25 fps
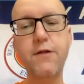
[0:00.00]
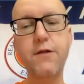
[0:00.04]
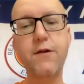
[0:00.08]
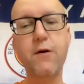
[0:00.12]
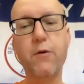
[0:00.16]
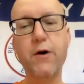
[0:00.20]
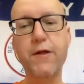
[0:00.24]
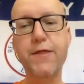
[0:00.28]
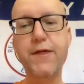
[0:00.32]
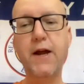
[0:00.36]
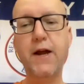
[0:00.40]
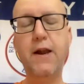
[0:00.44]

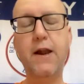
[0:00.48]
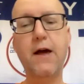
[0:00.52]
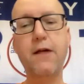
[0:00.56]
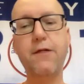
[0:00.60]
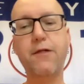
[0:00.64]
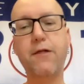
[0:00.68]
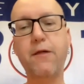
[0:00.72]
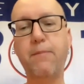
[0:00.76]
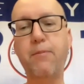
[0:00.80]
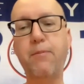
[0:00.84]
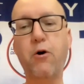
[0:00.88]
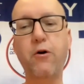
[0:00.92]
So I think
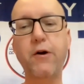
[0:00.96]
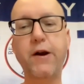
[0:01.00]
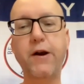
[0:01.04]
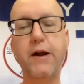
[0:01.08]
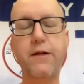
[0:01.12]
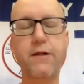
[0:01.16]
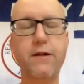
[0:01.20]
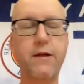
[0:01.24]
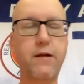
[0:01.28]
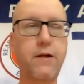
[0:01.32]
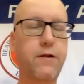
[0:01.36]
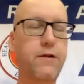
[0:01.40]
that's the
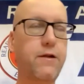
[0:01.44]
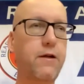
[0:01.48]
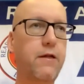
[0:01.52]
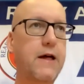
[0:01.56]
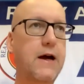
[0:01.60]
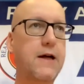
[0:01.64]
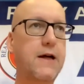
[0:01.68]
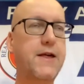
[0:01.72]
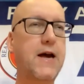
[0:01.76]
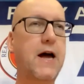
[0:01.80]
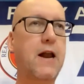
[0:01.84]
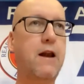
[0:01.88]
point, isn't it? So
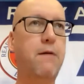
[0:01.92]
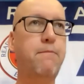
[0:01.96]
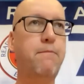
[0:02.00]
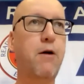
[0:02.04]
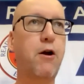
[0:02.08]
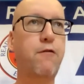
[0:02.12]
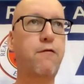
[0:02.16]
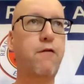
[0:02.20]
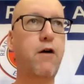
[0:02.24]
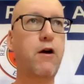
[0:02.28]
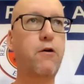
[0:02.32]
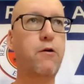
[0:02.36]
that's Alan
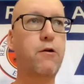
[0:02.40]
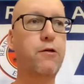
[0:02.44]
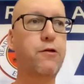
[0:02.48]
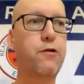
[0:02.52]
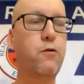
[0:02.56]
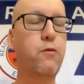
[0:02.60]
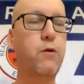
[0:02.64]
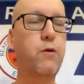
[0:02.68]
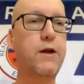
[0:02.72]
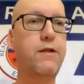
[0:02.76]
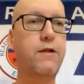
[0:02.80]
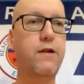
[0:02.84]
Munro on
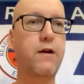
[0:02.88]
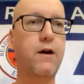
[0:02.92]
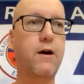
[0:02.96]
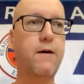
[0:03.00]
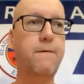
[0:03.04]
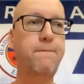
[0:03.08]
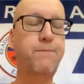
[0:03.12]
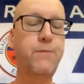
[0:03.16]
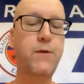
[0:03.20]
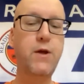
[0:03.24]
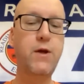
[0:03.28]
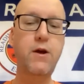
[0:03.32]

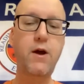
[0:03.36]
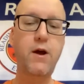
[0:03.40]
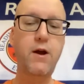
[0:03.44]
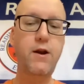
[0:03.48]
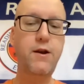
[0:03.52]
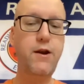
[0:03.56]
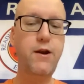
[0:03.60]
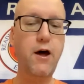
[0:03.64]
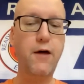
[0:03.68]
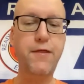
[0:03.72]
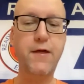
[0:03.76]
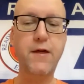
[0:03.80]
Twitter.
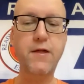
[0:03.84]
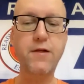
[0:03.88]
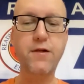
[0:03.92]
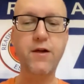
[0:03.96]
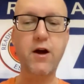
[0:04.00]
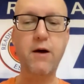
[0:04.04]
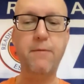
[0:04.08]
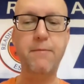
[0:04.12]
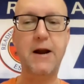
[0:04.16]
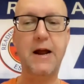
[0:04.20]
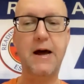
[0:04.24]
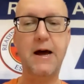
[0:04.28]
Nothing's
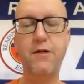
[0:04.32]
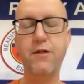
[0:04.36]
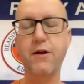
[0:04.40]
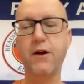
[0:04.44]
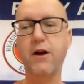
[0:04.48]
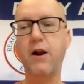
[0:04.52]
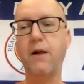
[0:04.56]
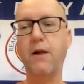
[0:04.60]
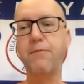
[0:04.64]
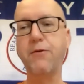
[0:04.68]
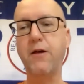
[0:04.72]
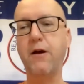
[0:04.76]
coming out of
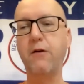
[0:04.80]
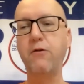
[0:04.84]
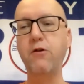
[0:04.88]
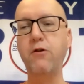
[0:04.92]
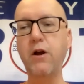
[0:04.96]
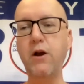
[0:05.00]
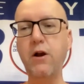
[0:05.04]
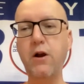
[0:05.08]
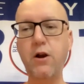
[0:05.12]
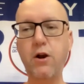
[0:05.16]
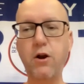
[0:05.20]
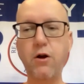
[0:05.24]
the club. So
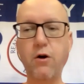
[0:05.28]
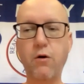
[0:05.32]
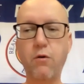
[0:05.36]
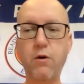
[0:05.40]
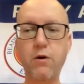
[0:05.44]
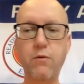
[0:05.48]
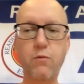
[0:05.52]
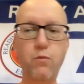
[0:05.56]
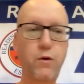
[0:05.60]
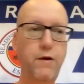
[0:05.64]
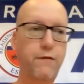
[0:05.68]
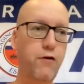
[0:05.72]

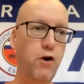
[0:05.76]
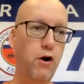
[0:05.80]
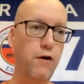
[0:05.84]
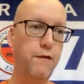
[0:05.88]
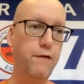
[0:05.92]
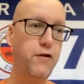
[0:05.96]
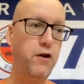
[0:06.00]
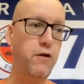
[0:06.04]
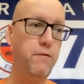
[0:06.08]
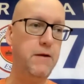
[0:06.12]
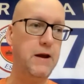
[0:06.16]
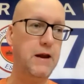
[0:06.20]
look, we've got
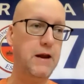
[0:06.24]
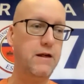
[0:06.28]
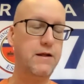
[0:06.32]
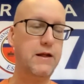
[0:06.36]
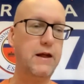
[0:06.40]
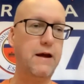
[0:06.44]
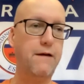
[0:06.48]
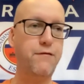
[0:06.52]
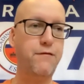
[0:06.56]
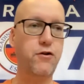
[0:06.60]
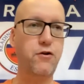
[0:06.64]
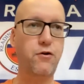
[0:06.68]
a few
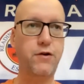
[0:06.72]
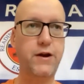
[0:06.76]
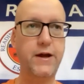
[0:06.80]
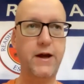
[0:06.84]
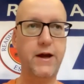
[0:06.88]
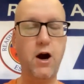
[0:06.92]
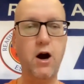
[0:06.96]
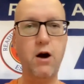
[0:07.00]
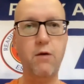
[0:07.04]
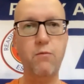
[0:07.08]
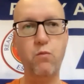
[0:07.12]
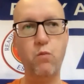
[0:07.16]
minutes left,
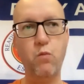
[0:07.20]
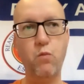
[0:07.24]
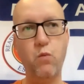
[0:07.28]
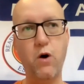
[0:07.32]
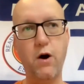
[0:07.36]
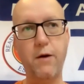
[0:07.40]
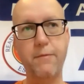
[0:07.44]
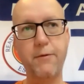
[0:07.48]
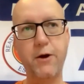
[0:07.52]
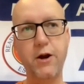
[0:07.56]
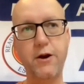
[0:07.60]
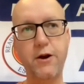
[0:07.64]
Johnny.
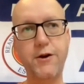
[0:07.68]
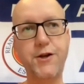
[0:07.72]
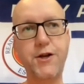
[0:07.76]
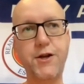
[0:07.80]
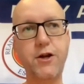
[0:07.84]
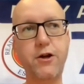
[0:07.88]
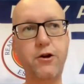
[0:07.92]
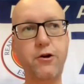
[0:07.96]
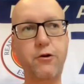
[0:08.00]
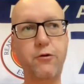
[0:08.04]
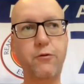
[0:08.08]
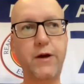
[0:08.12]
What I'm going to
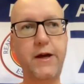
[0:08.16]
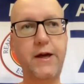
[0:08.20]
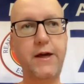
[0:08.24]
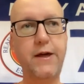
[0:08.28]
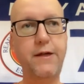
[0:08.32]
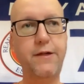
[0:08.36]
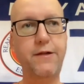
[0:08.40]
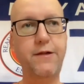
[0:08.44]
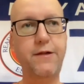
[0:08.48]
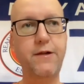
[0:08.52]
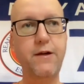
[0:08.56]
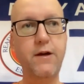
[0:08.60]
do
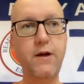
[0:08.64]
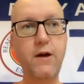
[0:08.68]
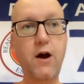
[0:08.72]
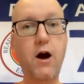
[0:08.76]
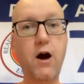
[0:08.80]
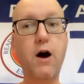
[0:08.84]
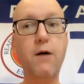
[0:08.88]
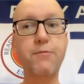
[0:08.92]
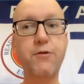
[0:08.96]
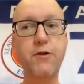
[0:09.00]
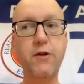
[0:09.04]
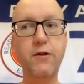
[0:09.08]
is
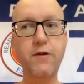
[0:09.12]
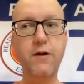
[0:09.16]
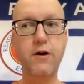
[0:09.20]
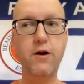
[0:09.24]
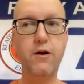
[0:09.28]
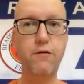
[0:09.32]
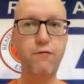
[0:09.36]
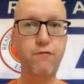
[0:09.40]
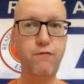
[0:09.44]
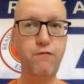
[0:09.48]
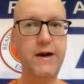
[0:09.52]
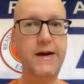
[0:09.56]
I'm just
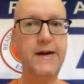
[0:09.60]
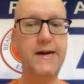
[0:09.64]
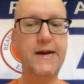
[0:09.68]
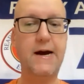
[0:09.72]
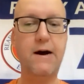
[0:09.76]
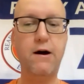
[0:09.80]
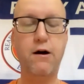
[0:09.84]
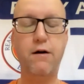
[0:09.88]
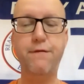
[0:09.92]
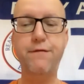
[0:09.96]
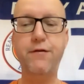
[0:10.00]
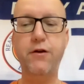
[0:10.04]
going to read
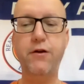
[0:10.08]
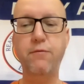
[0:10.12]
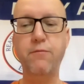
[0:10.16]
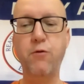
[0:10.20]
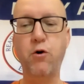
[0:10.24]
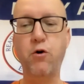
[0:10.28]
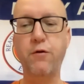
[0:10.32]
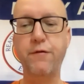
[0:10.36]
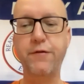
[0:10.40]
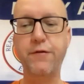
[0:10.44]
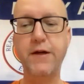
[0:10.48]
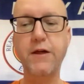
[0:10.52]
out a few
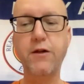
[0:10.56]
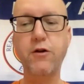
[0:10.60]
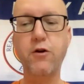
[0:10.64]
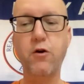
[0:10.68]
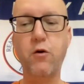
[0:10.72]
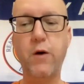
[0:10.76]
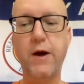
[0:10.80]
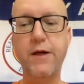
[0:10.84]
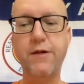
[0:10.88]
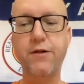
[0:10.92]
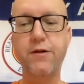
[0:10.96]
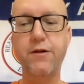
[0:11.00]
more of these
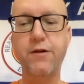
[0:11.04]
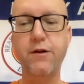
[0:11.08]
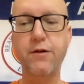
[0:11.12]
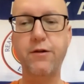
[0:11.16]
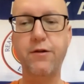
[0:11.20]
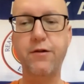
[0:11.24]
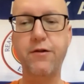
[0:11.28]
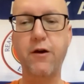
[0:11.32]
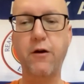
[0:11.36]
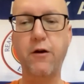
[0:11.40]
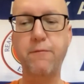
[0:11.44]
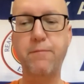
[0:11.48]

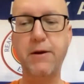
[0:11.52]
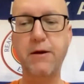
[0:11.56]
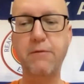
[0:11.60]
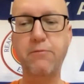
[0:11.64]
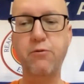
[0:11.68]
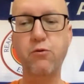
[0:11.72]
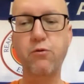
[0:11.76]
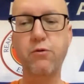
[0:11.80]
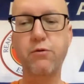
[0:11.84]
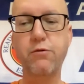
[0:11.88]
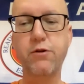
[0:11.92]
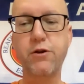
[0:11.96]
questions so
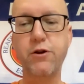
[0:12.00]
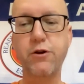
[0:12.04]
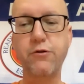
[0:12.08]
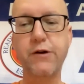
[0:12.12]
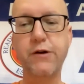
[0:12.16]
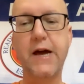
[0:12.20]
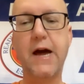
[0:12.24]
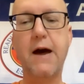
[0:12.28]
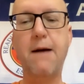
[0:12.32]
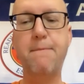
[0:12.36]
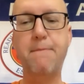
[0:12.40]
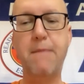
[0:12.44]
people
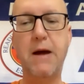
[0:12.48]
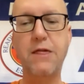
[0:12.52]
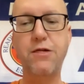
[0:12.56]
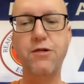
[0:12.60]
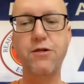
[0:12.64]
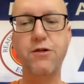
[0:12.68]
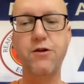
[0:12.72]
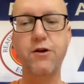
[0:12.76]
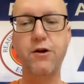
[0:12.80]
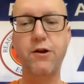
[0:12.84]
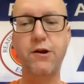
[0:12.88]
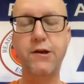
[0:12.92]
do get a
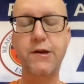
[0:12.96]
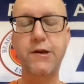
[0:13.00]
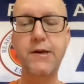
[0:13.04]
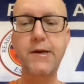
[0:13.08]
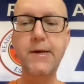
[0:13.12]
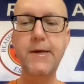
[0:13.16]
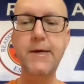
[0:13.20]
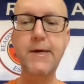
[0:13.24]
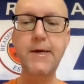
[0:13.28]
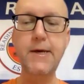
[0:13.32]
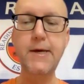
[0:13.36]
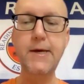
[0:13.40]
mention,